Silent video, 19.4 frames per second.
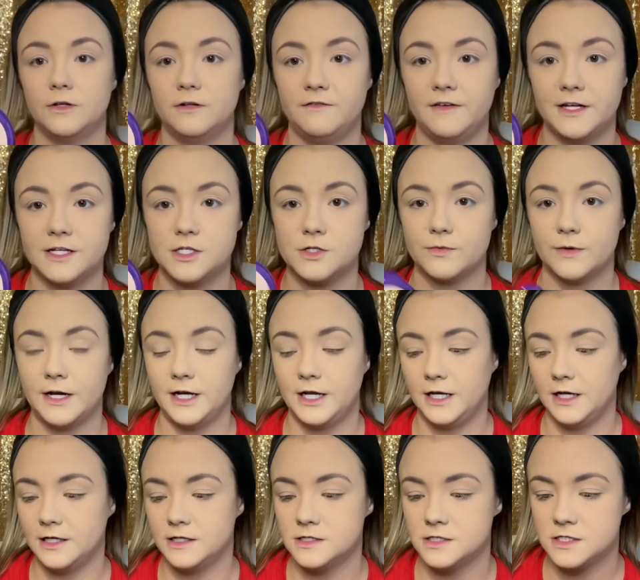Advanced
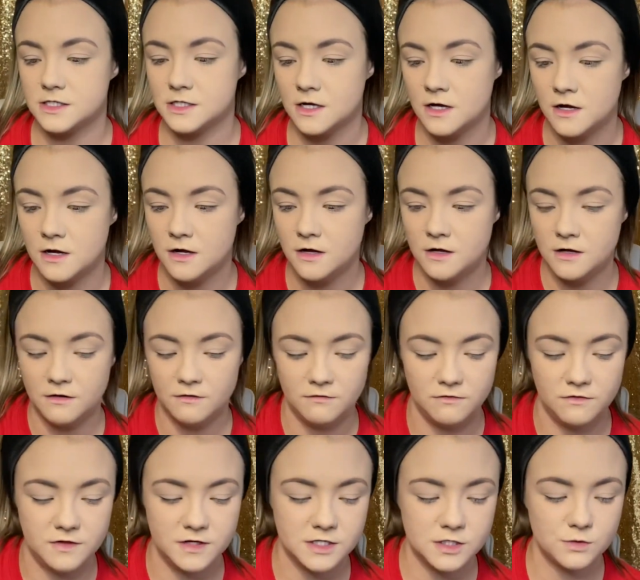Radiance.
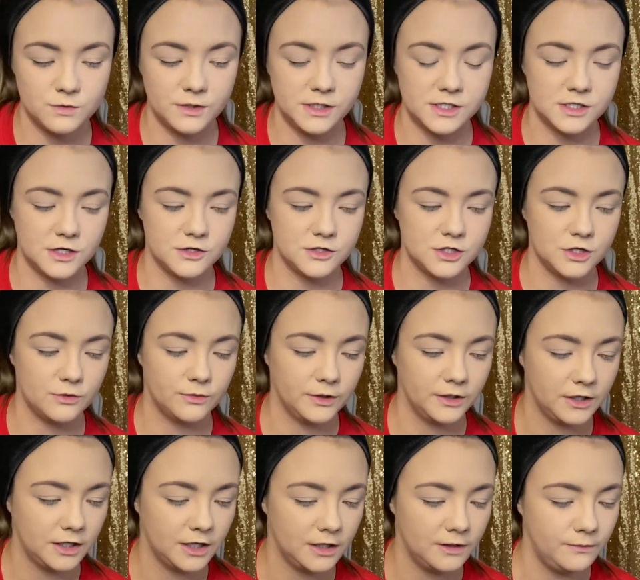This one is also really
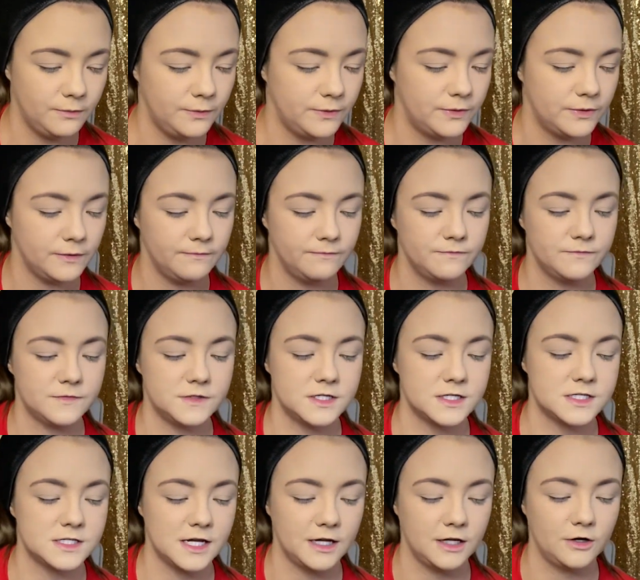good to
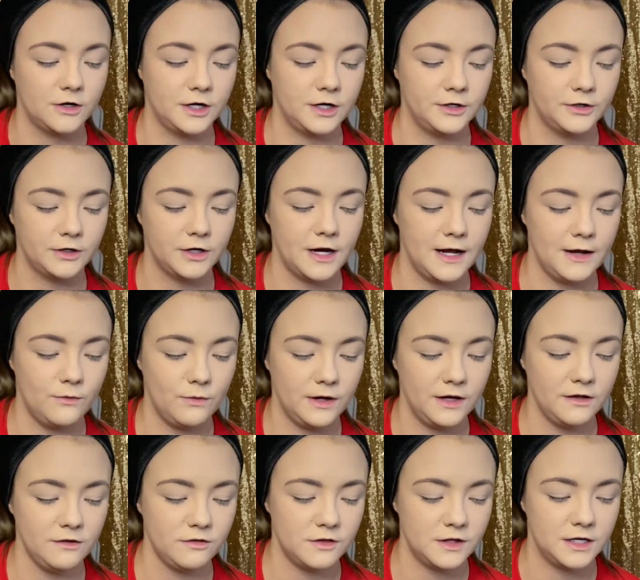set your under eye
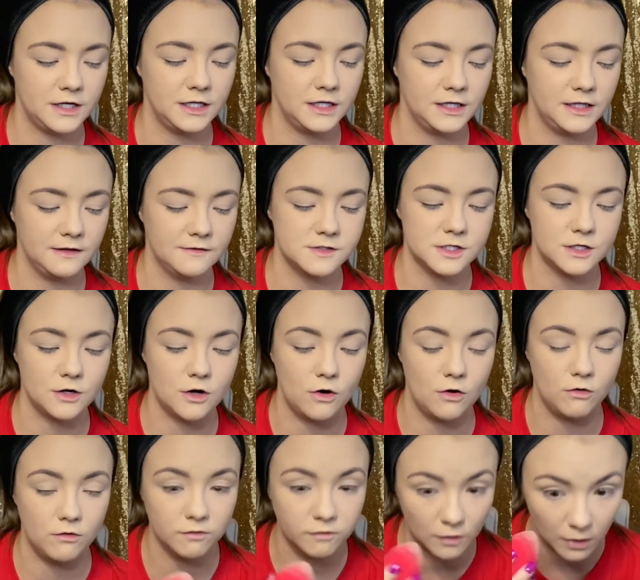with, and it gives an
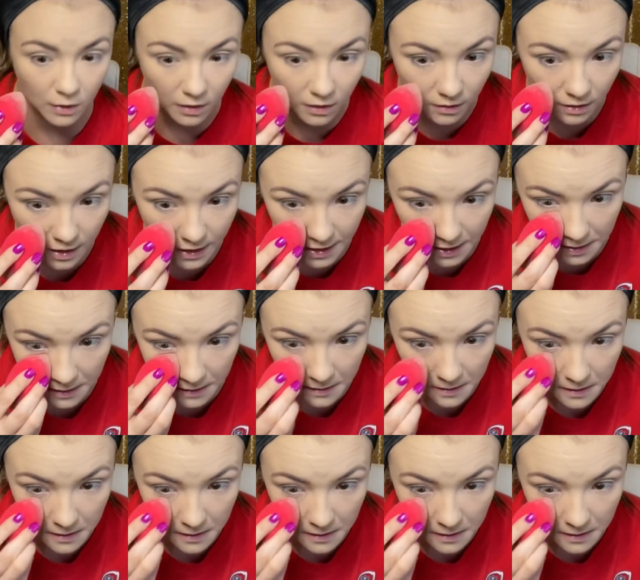overall like